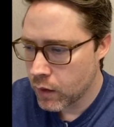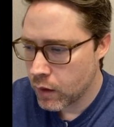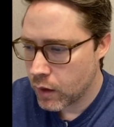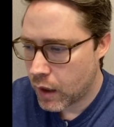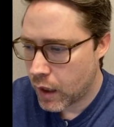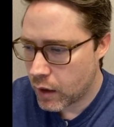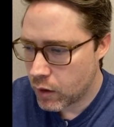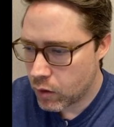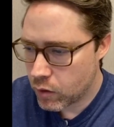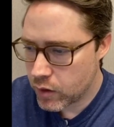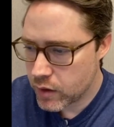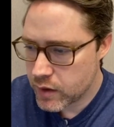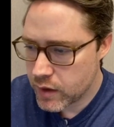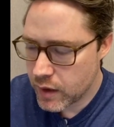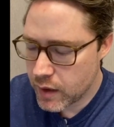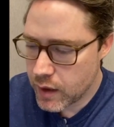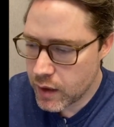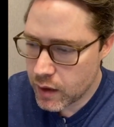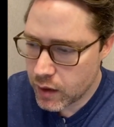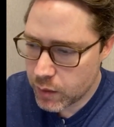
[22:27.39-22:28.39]
How long is the
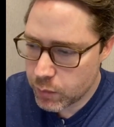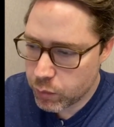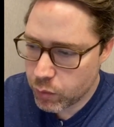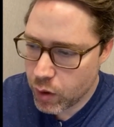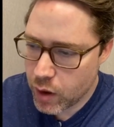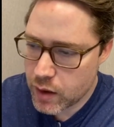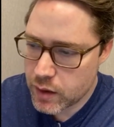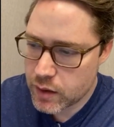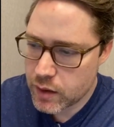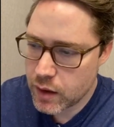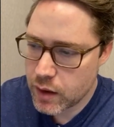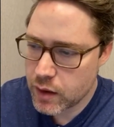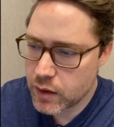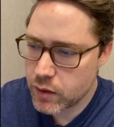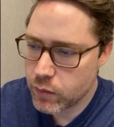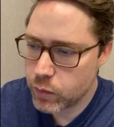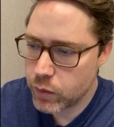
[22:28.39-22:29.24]
healing process?